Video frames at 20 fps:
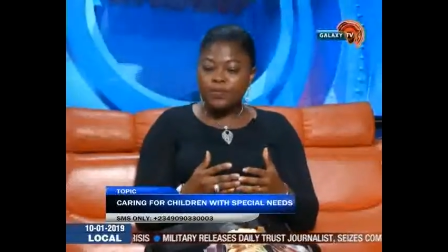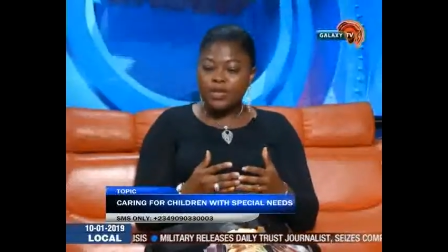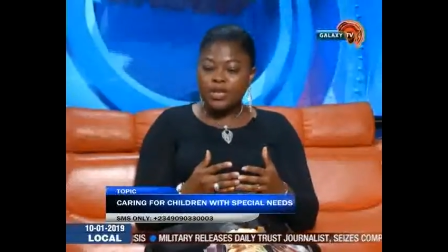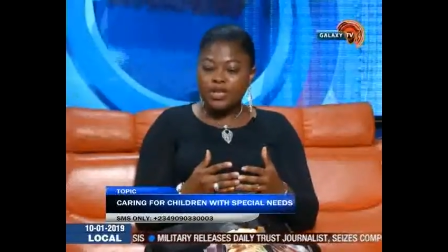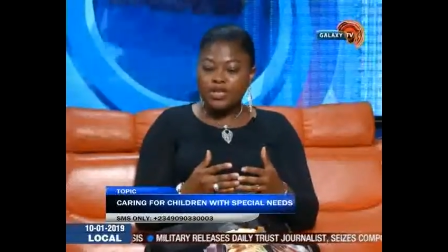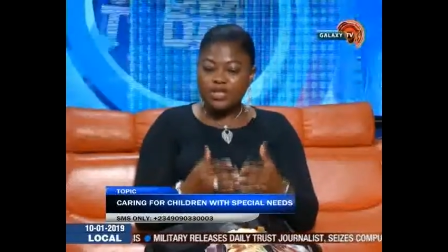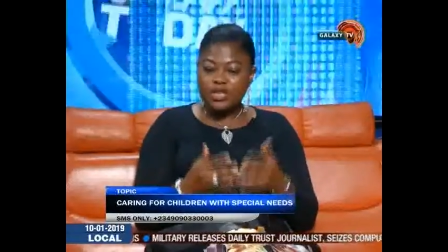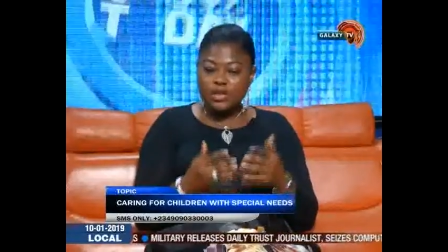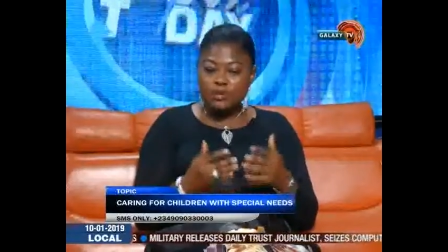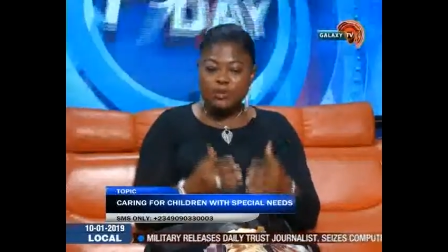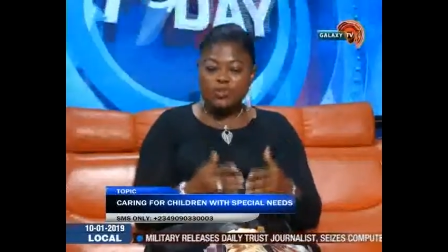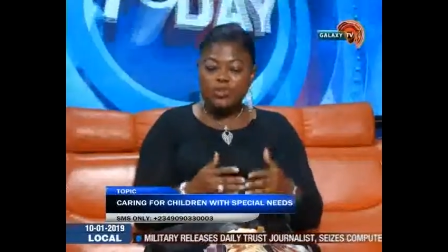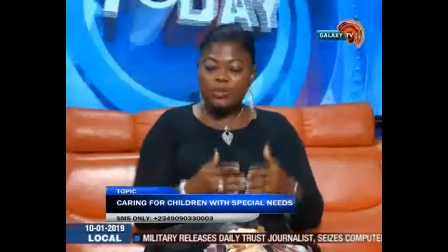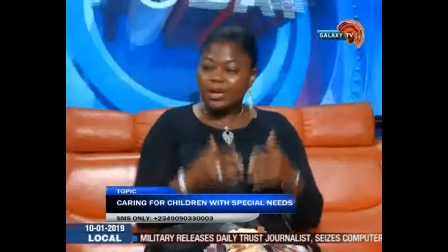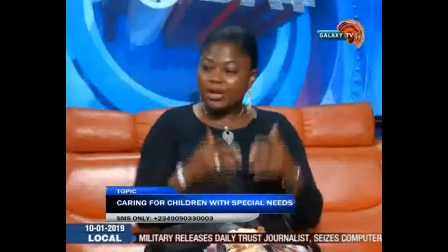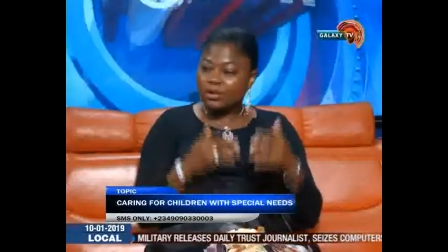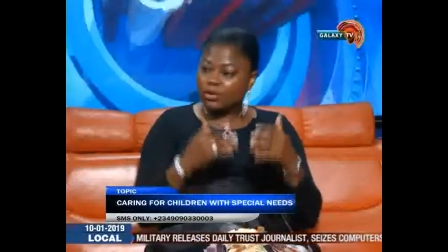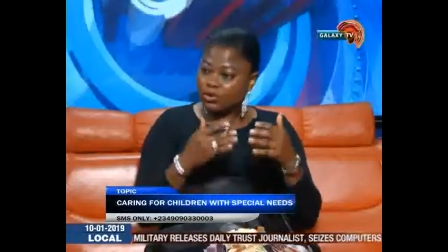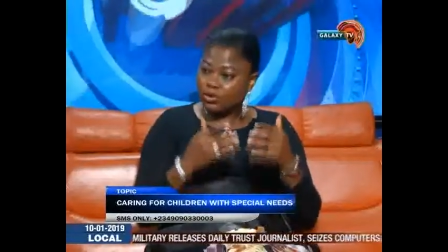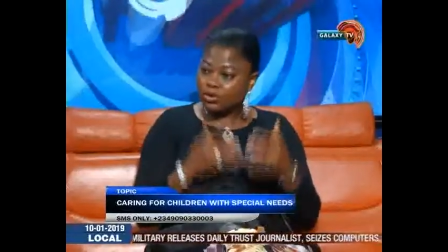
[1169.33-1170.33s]
some of them
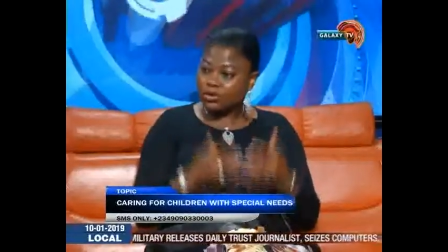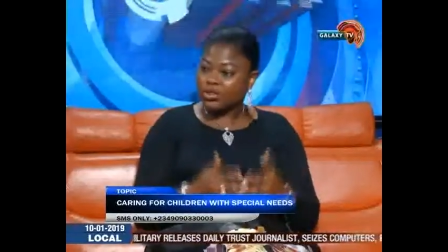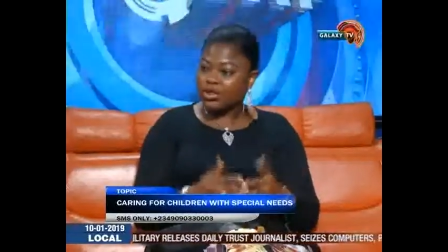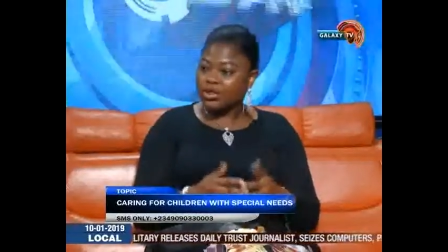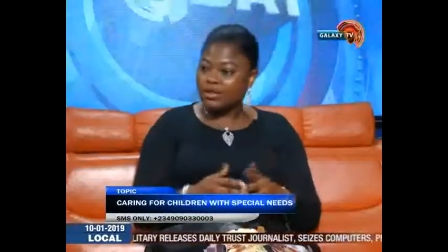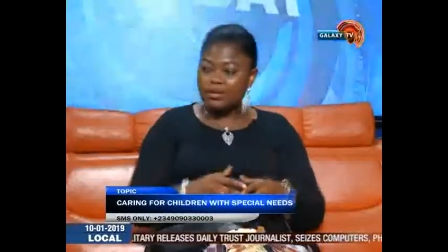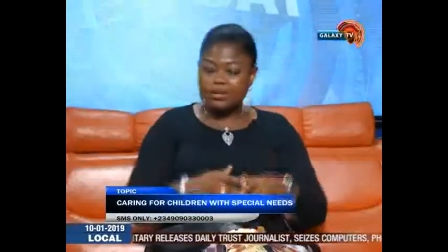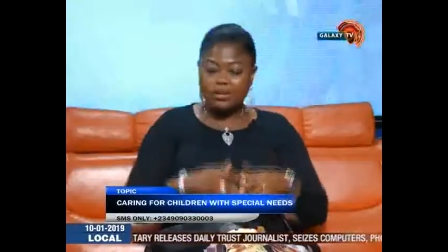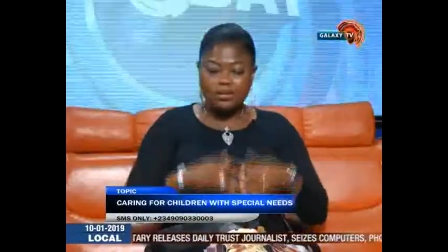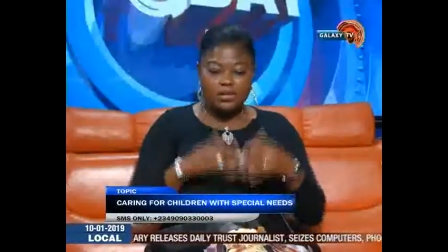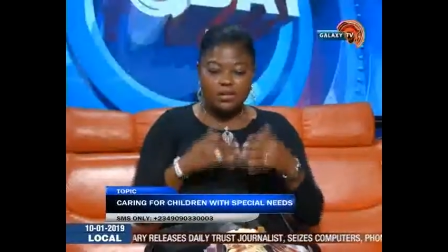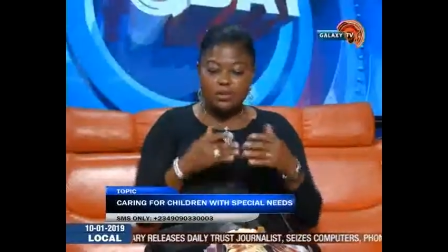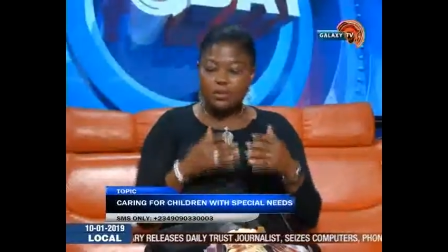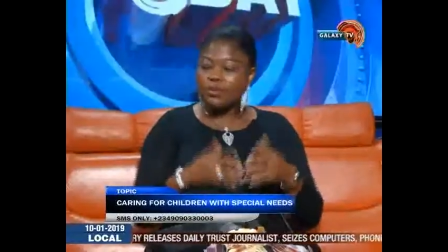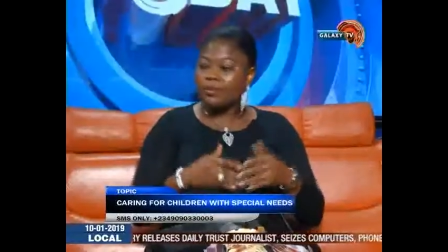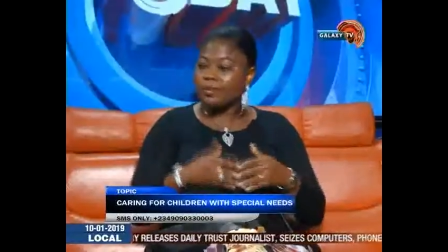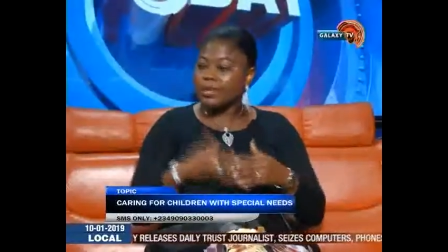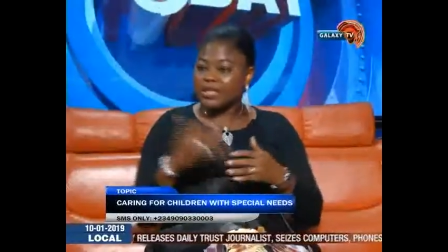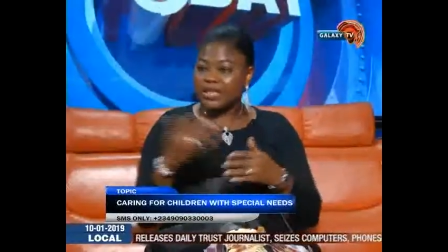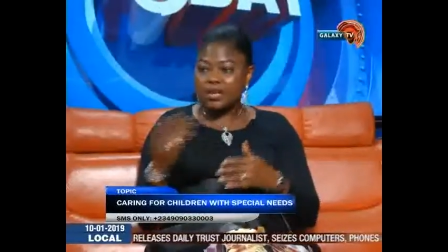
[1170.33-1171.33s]
are not congenital, some of
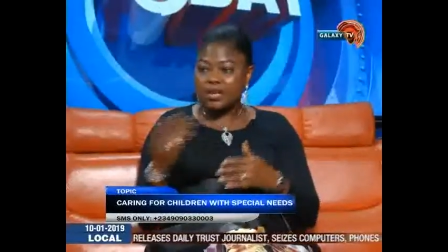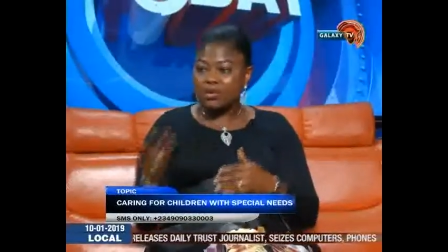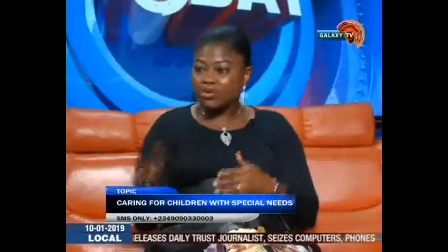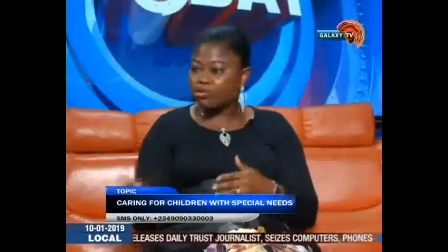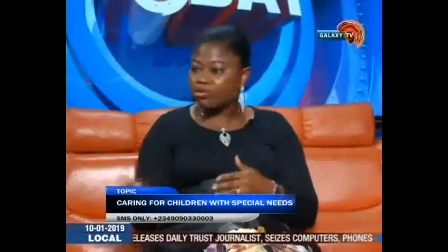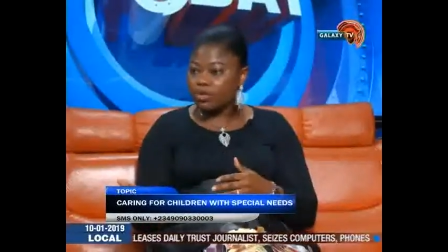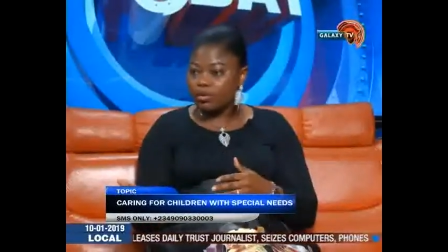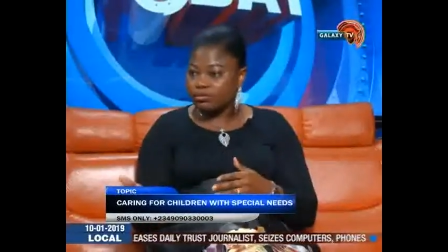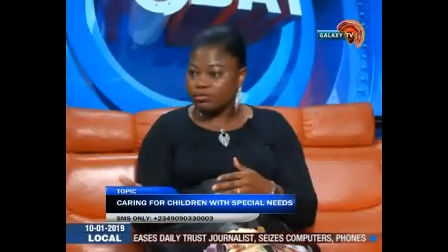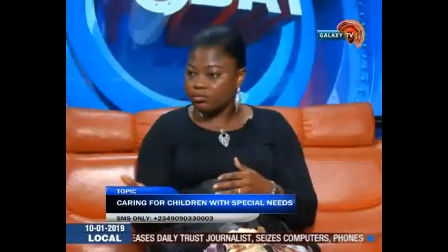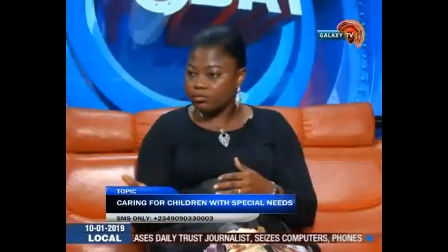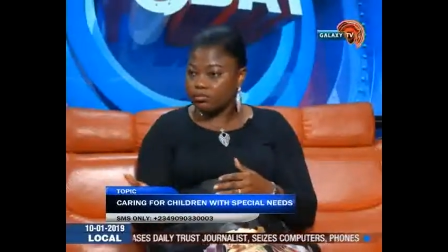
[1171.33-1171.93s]
them are secondary.